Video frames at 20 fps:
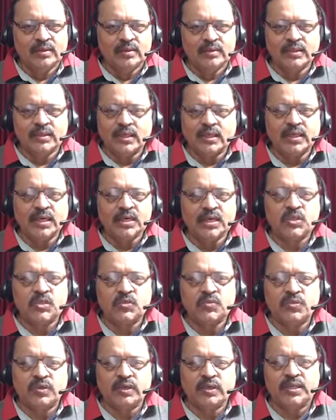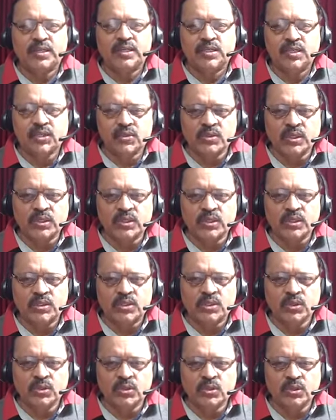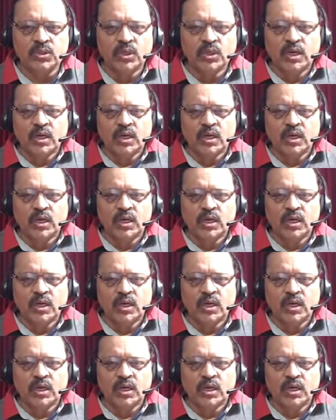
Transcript: The curse for excuses is to